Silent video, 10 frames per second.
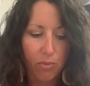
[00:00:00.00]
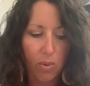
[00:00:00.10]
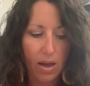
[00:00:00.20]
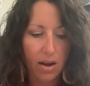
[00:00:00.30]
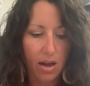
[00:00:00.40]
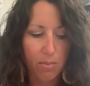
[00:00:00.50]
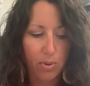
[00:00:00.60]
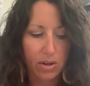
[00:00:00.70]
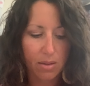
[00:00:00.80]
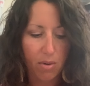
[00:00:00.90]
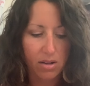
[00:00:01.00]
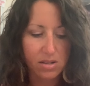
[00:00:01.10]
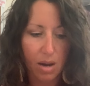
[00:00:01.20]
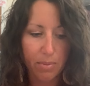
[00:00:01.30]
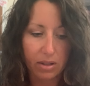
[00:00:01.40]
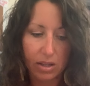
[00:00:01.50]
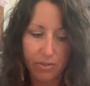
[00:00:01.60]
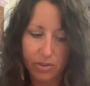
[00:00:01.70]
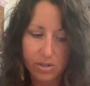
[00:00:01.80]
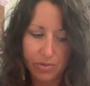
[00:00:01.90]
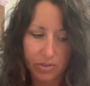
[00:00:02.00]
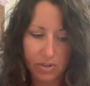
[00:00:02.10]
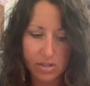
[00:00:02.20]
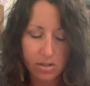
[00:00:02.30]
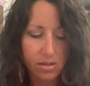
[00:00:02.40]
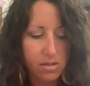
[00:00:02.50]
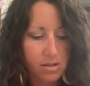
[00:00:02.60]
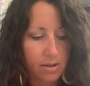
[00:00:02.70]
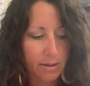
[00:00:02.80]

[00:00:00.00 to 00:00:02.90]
when I'm putting them on topically for different reasons.